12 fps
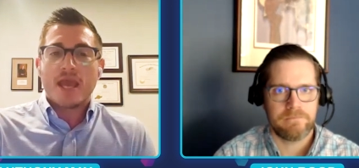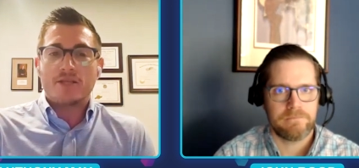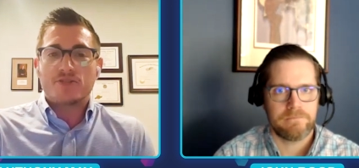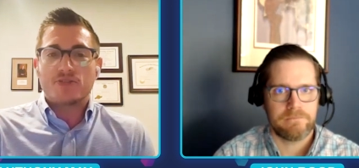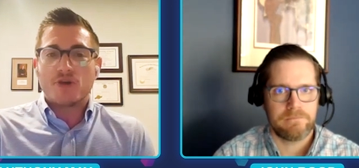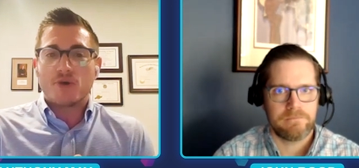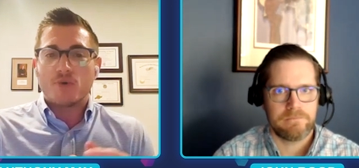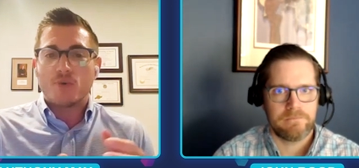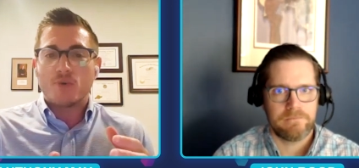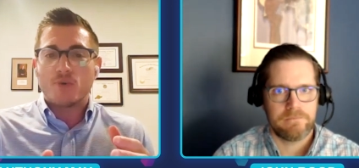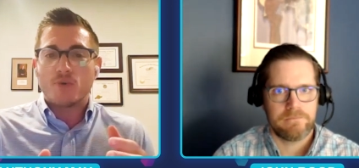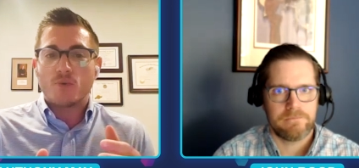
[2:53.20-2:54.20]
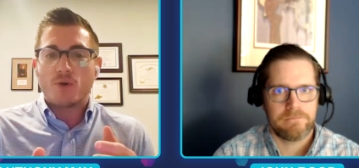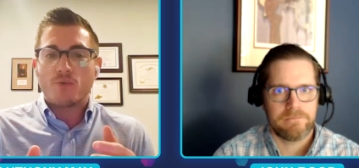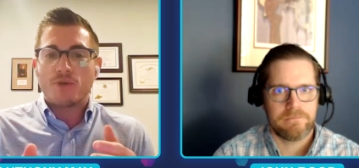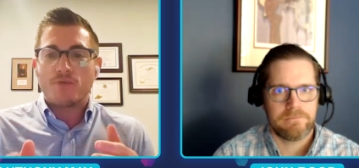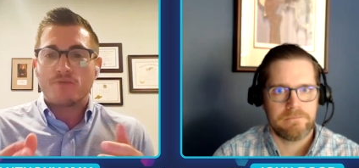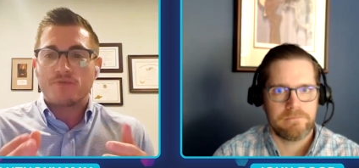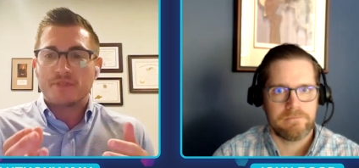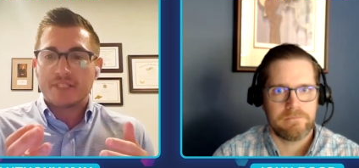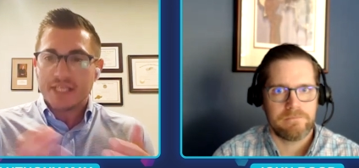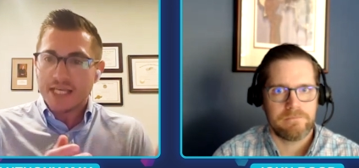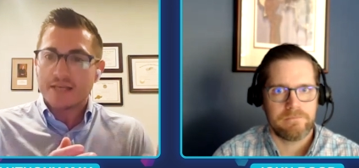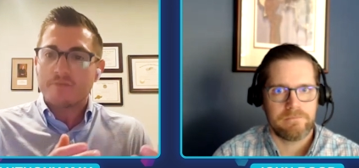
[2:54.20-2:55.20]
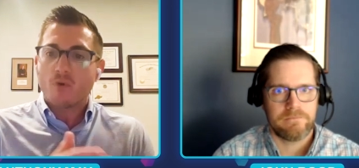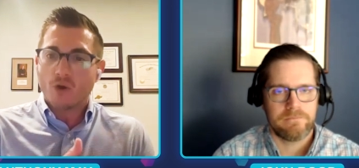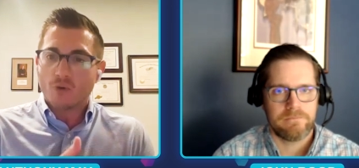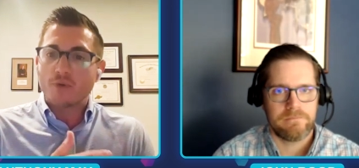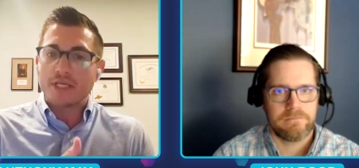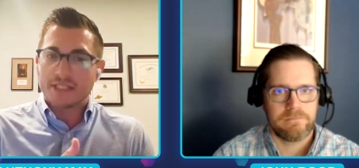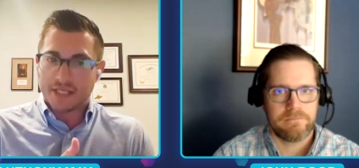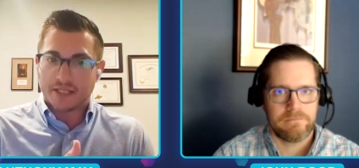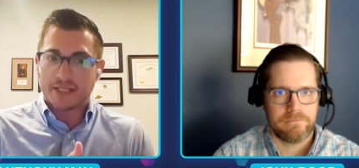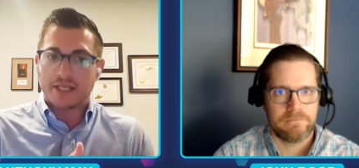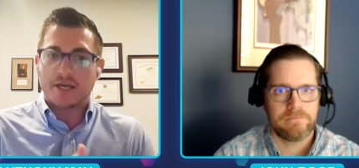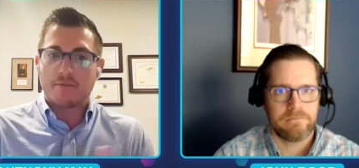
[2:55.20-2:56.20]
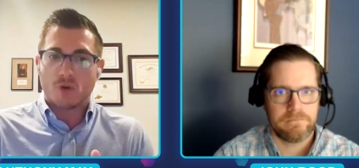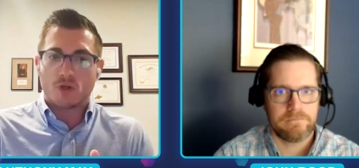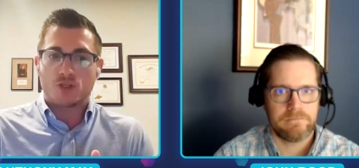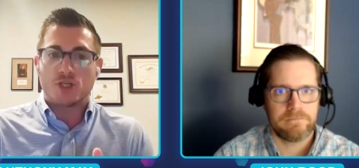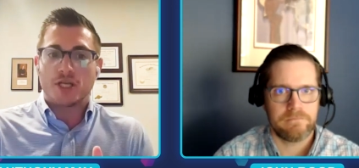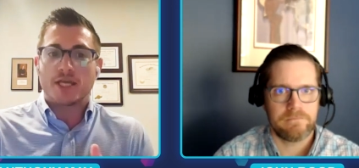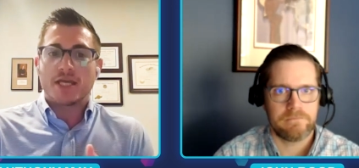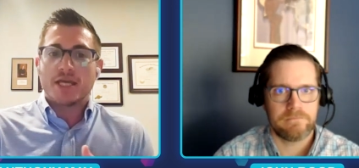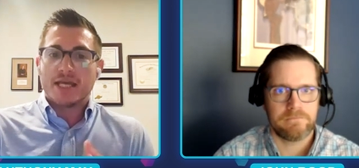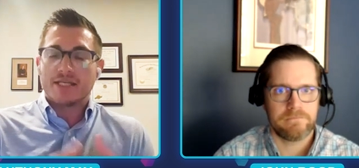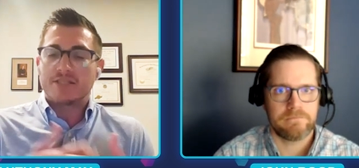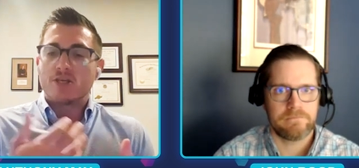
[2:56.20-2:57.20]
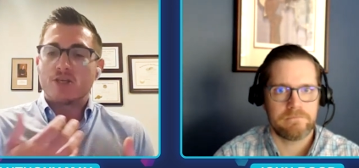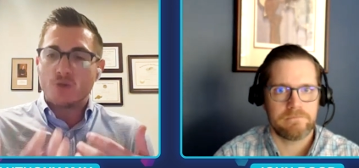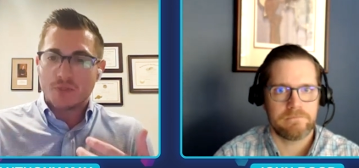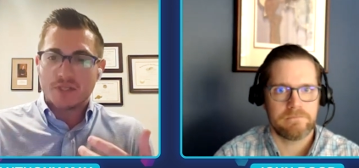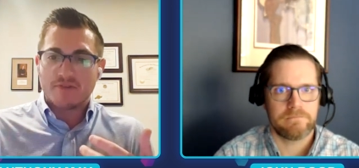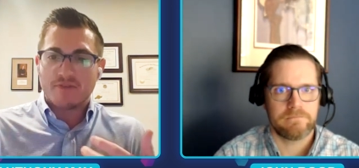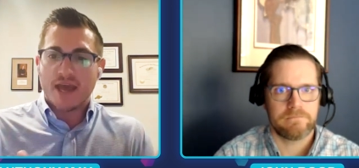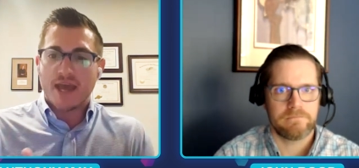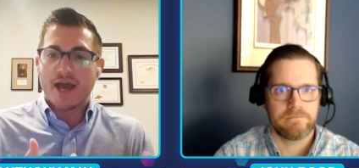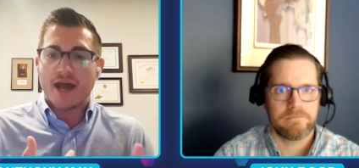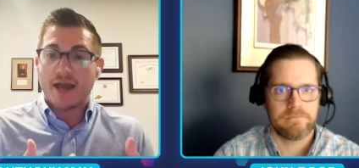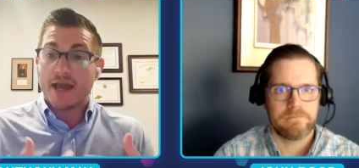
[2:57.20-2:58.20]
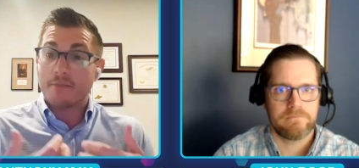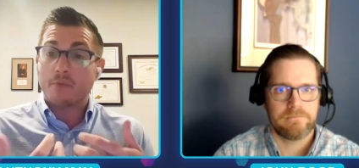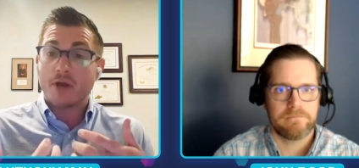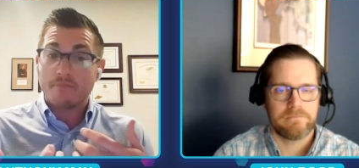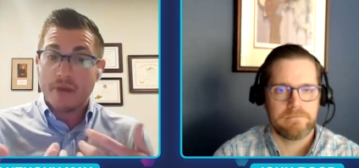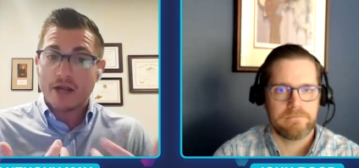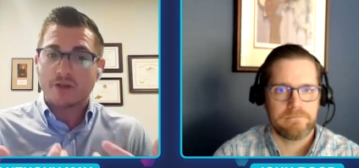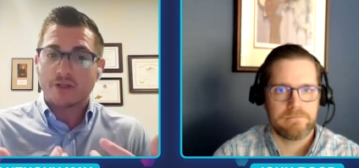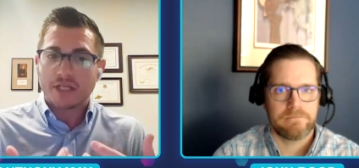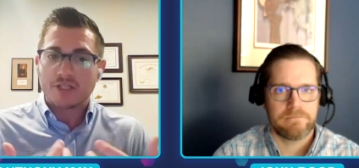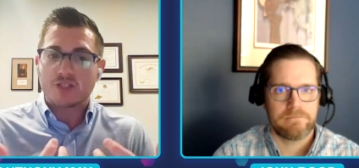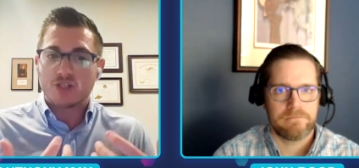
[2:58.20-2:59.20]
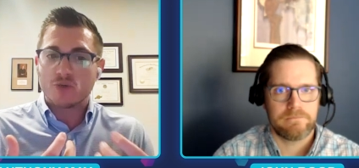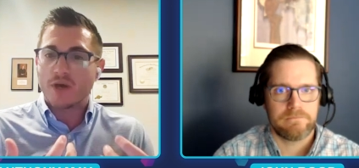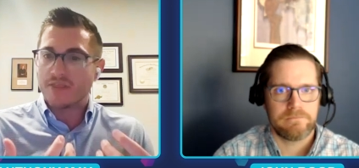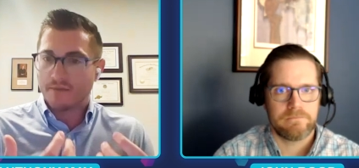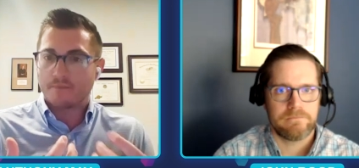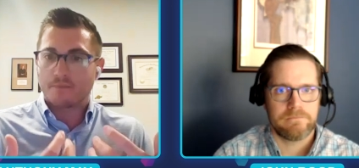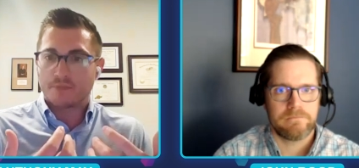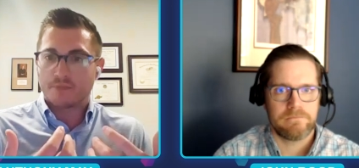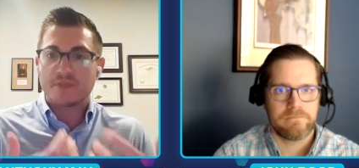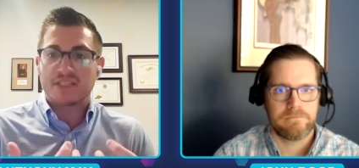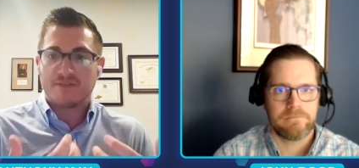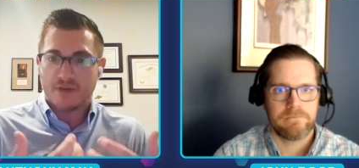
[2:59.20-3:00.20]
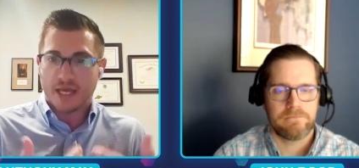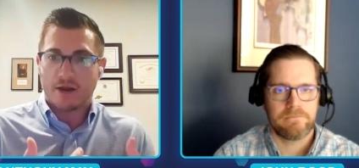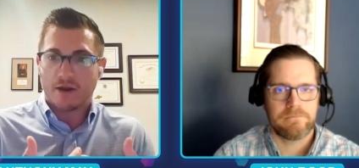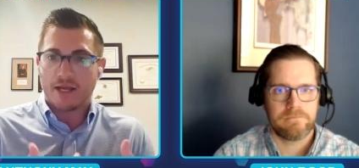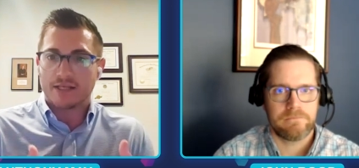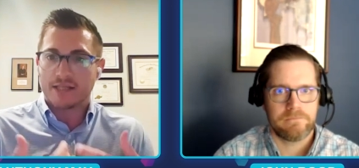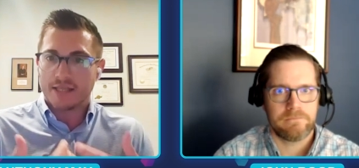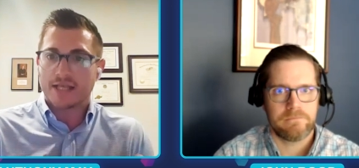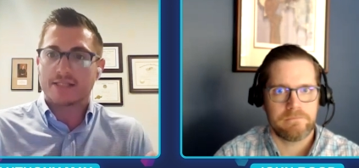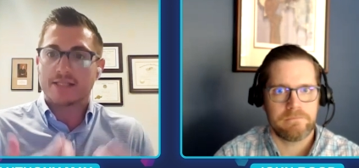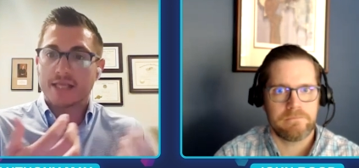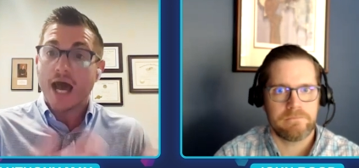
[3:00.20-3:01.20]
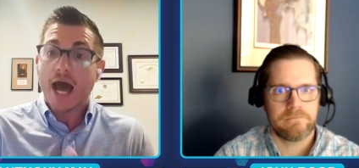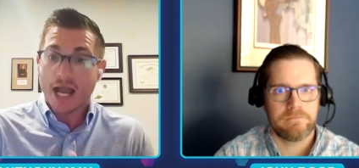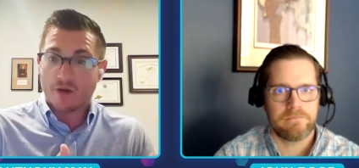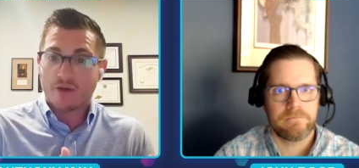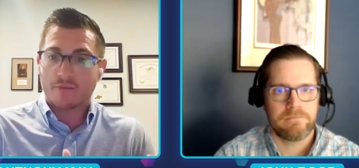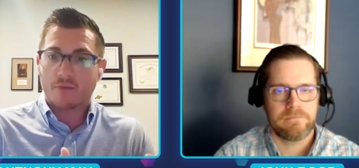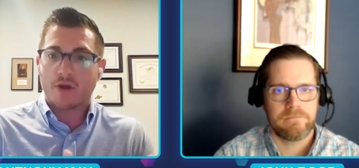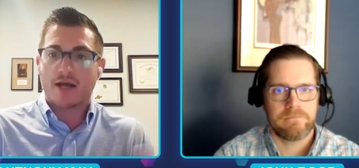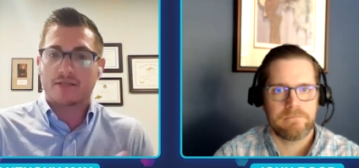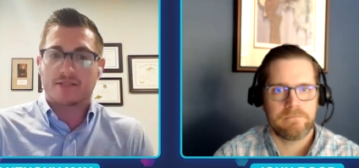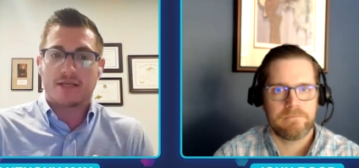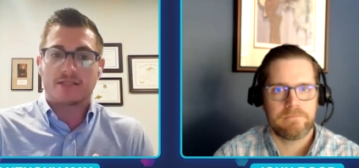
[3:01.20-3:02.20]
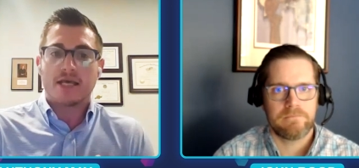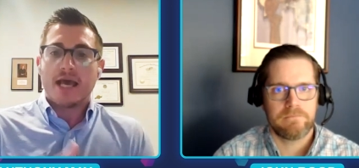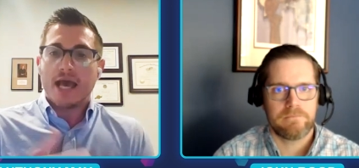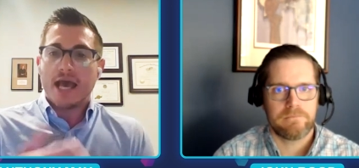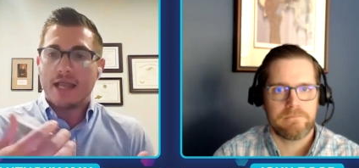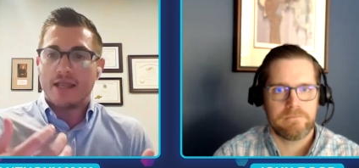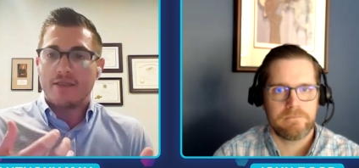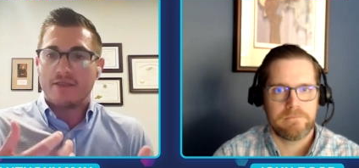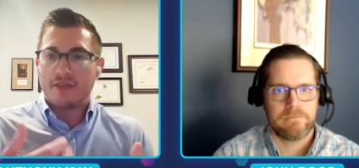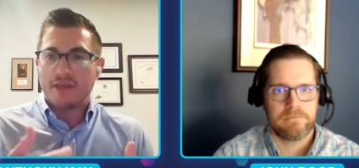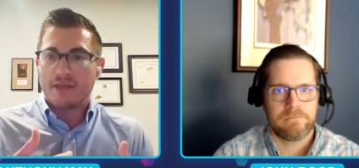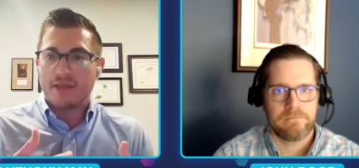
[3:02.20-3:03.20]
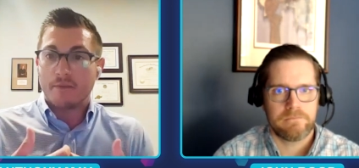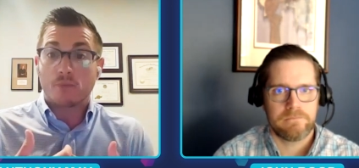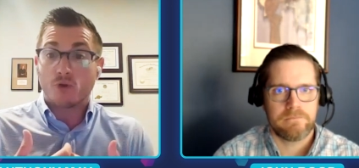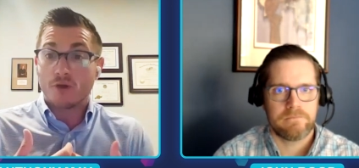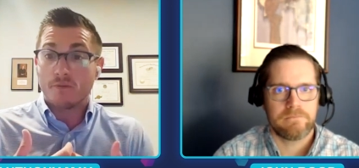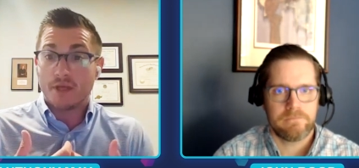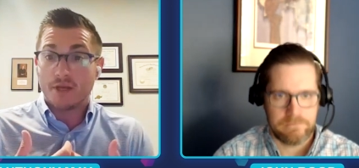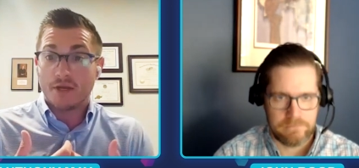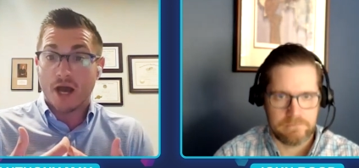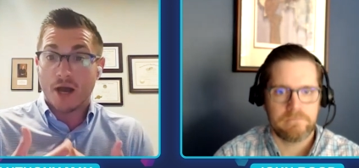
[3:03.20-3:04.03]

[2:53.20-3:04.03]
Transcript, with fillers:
Speaker 1: And so, what we've seen more recently emerging is the use of AI, and primarily in two, I think, specific areas. And that's in the hiring process and in the employment